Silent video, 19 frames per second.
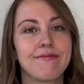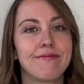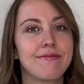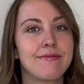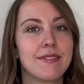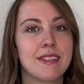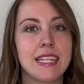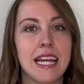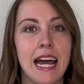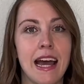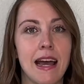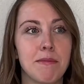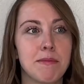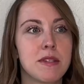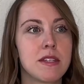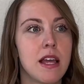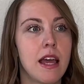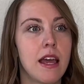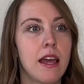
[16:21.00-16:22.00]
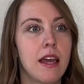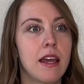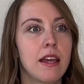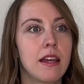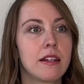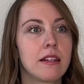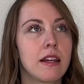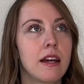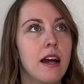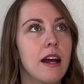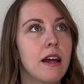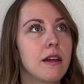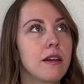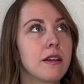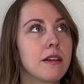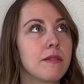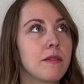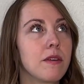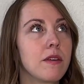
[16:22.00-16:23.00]
tapped, and I
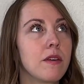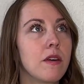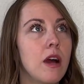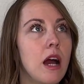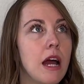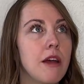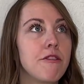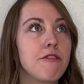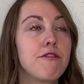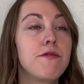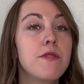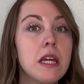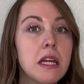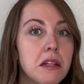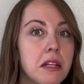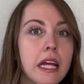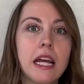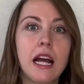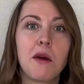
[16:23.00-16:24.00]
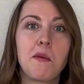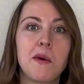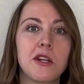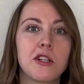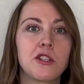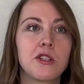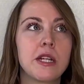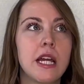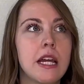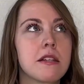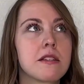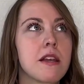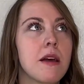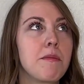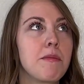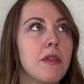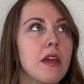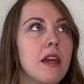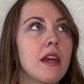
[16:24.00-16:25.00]
feel like I want to create
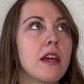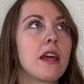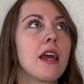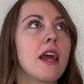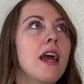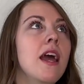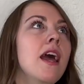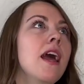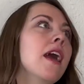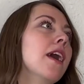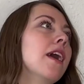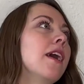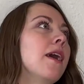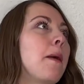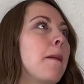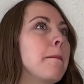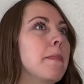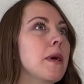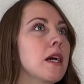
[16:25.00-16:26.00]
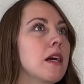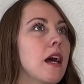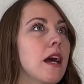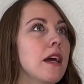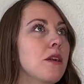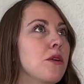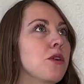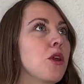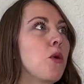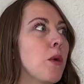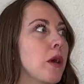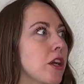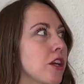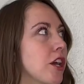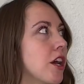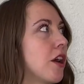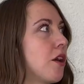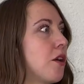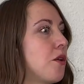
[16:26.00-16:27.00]
something, but I don't know where to
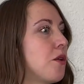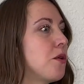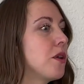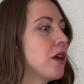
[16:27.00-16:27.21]
go.